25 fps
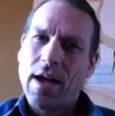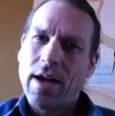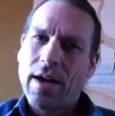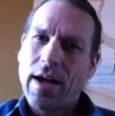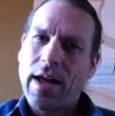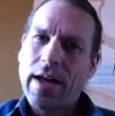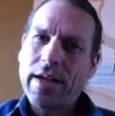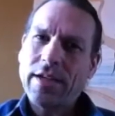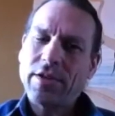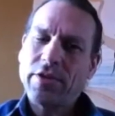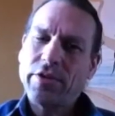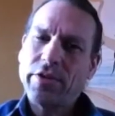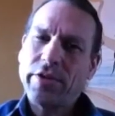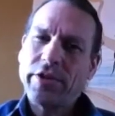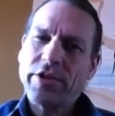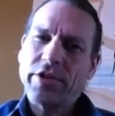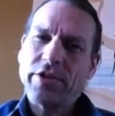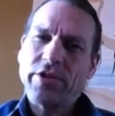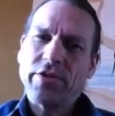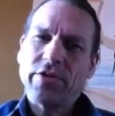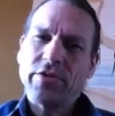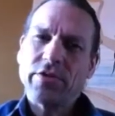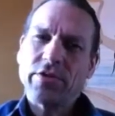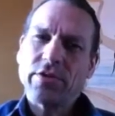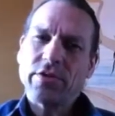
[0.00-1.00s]
I'd like to
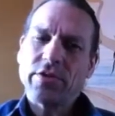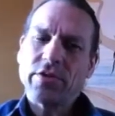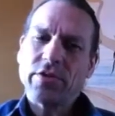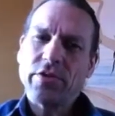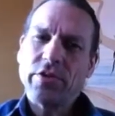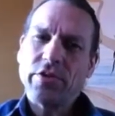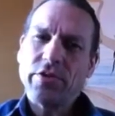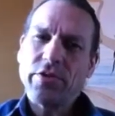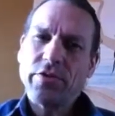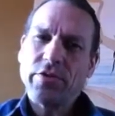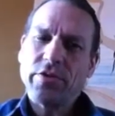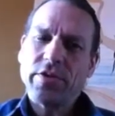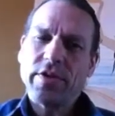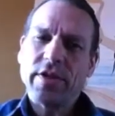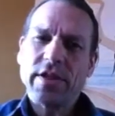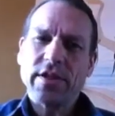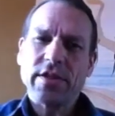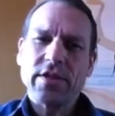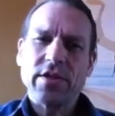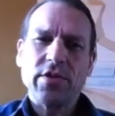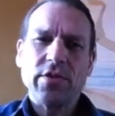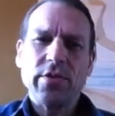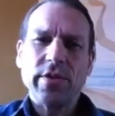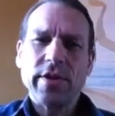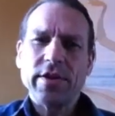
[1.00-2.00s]
introduce to you
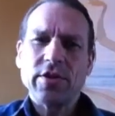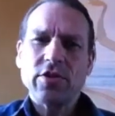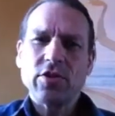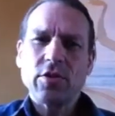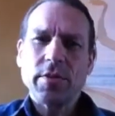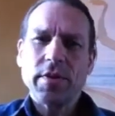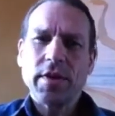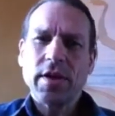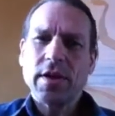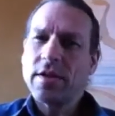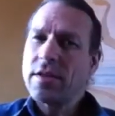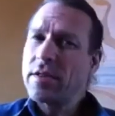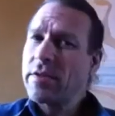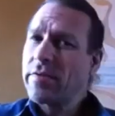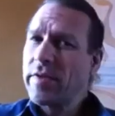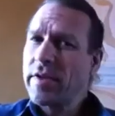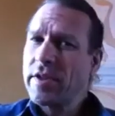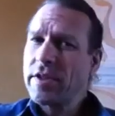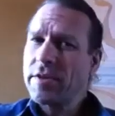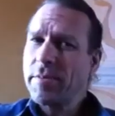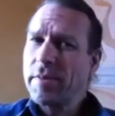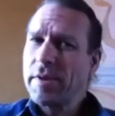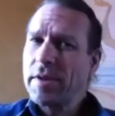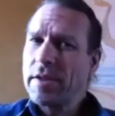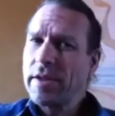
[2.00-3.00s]
this new instrument I just
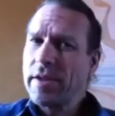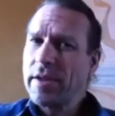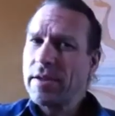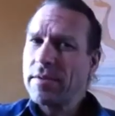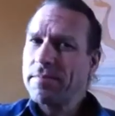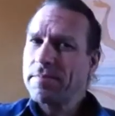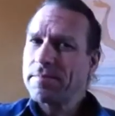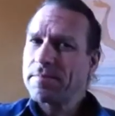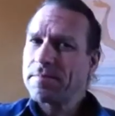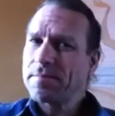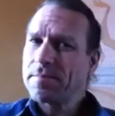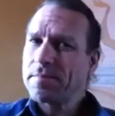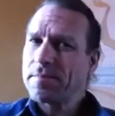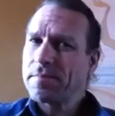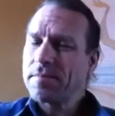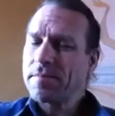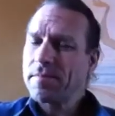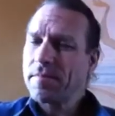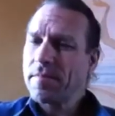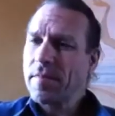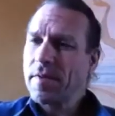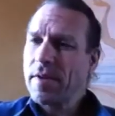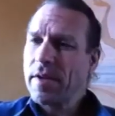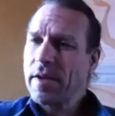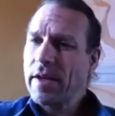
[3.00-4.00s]
finished building.
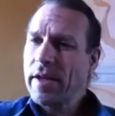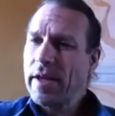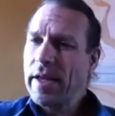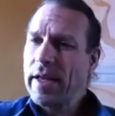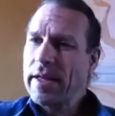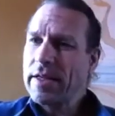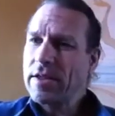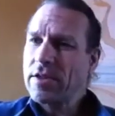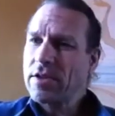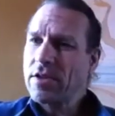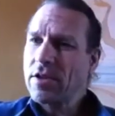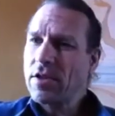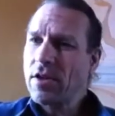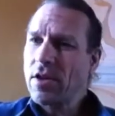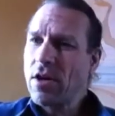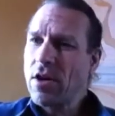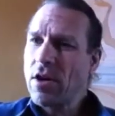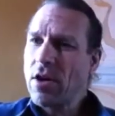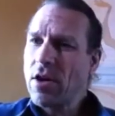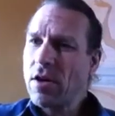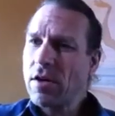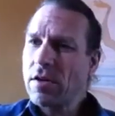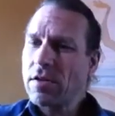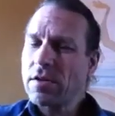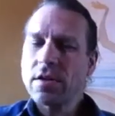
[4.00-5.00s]
It's
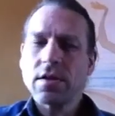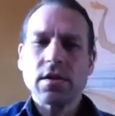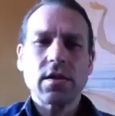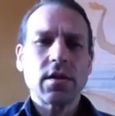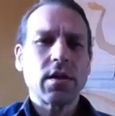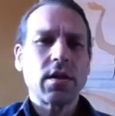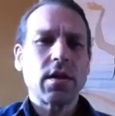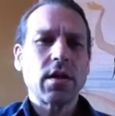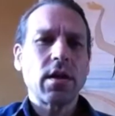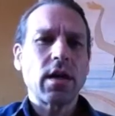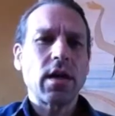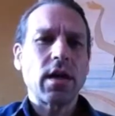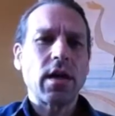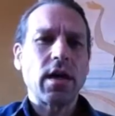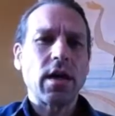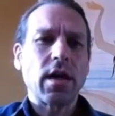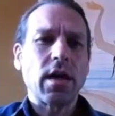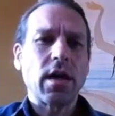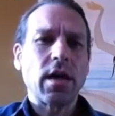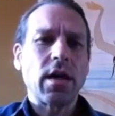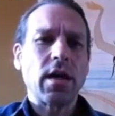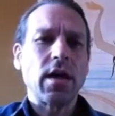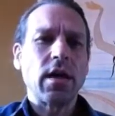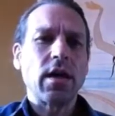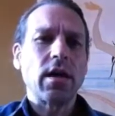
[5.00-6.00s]
called
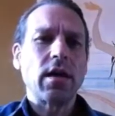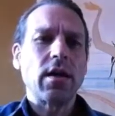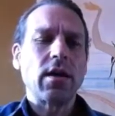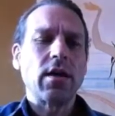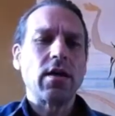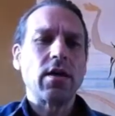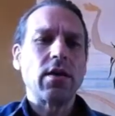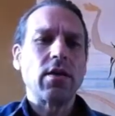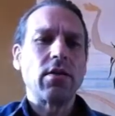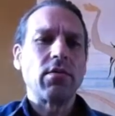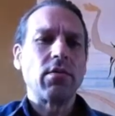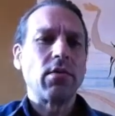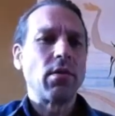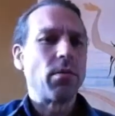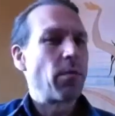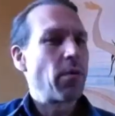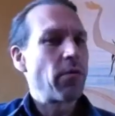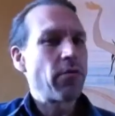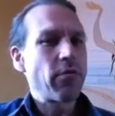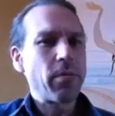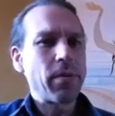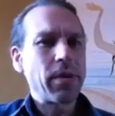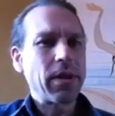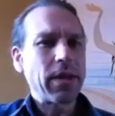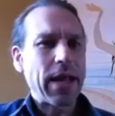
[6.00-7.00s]

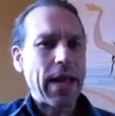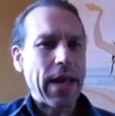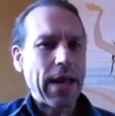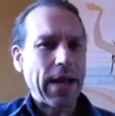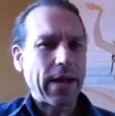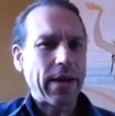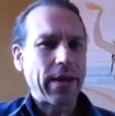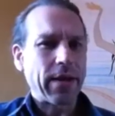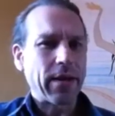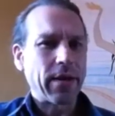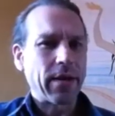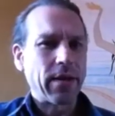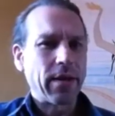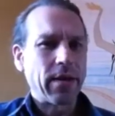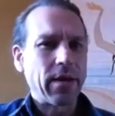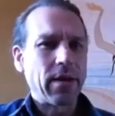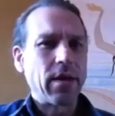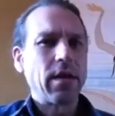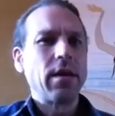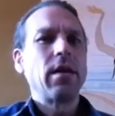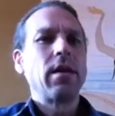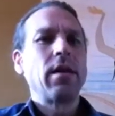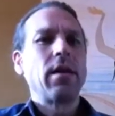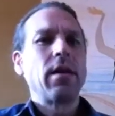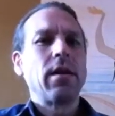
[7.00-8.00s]
removable neck
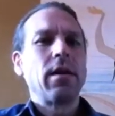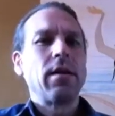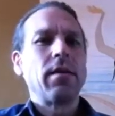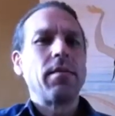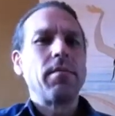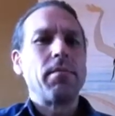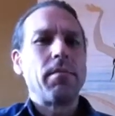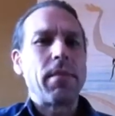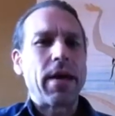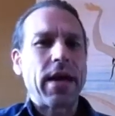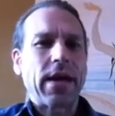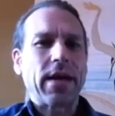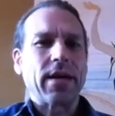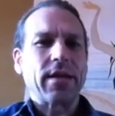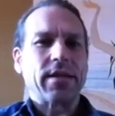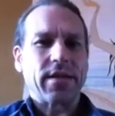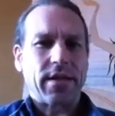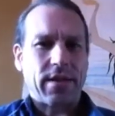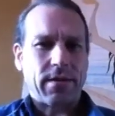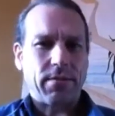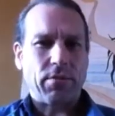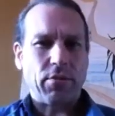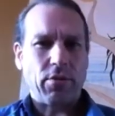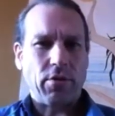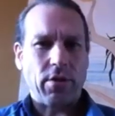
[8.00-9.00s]
mega
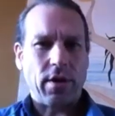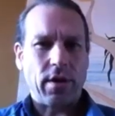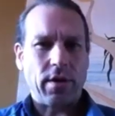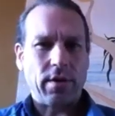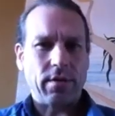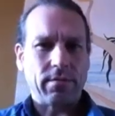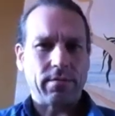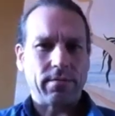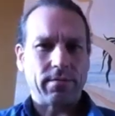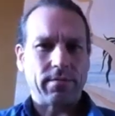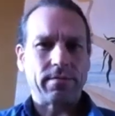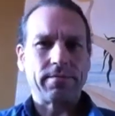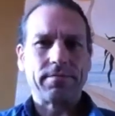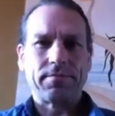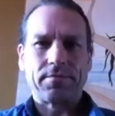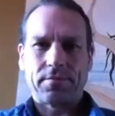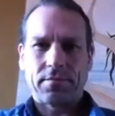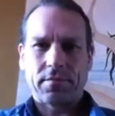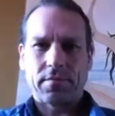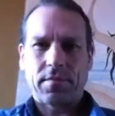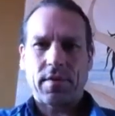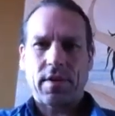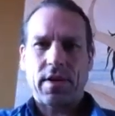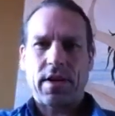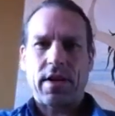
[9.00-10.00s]
Tanpura.
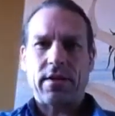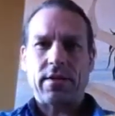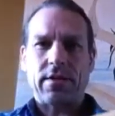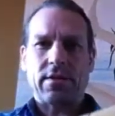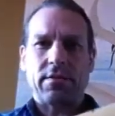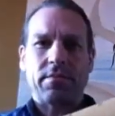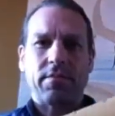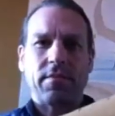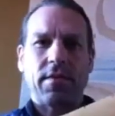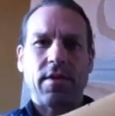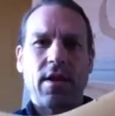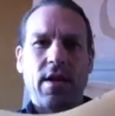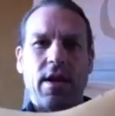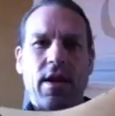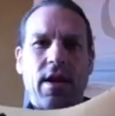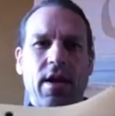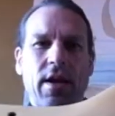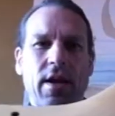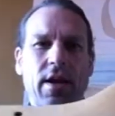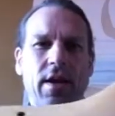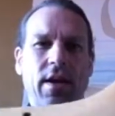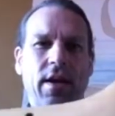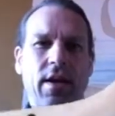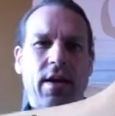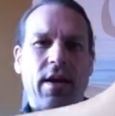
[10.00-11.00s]
Yes.
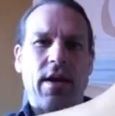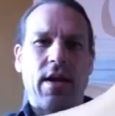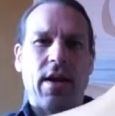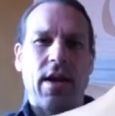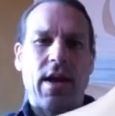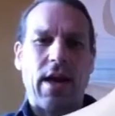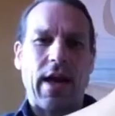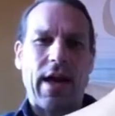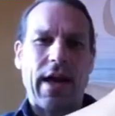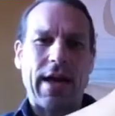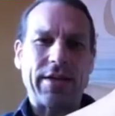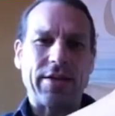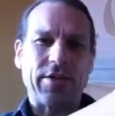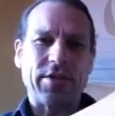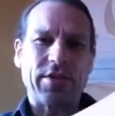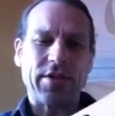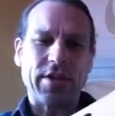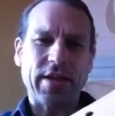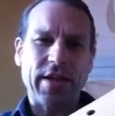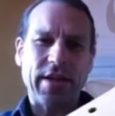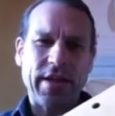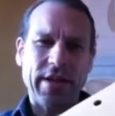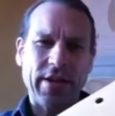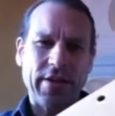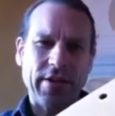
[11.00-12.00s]
As you
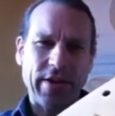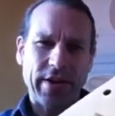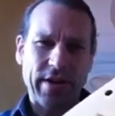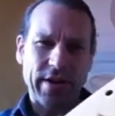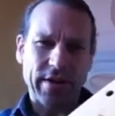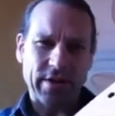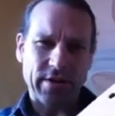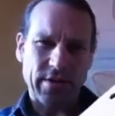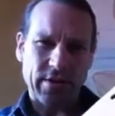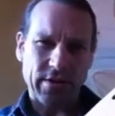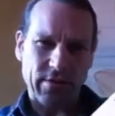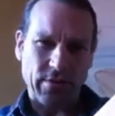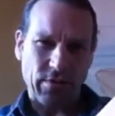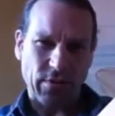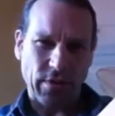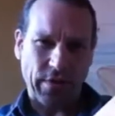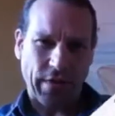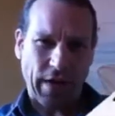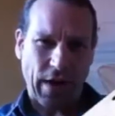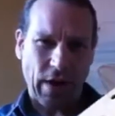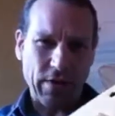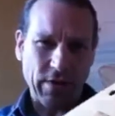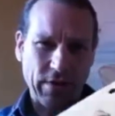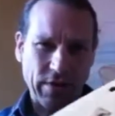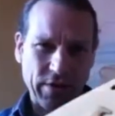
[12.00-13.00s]
see, here it is
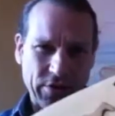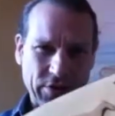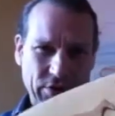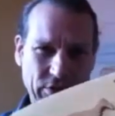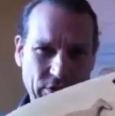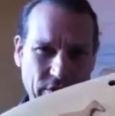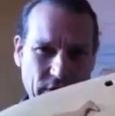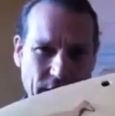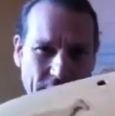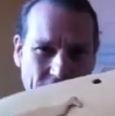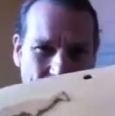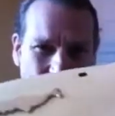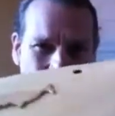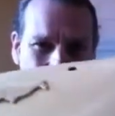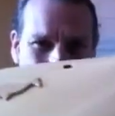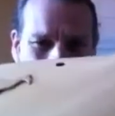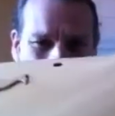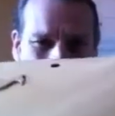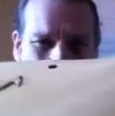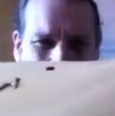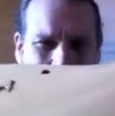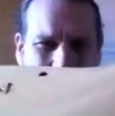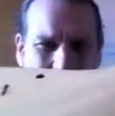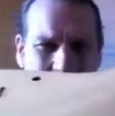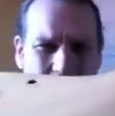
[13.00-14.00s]
without the
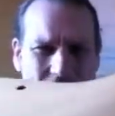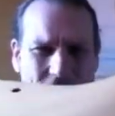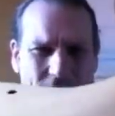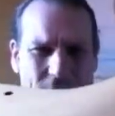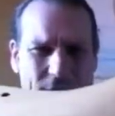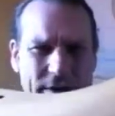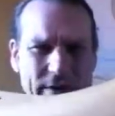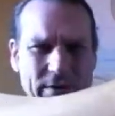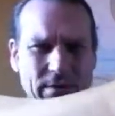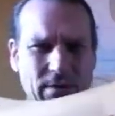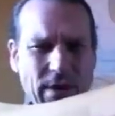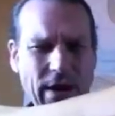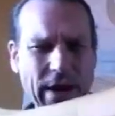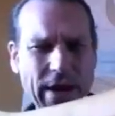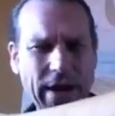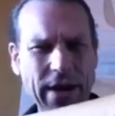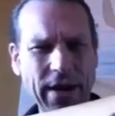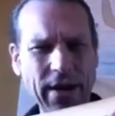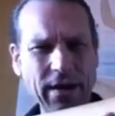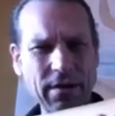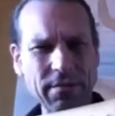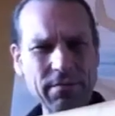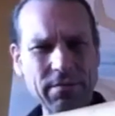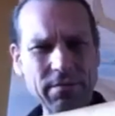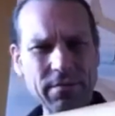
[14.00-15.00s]
strings, and the reason why
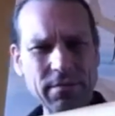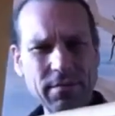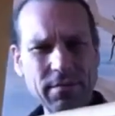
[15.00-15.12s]
it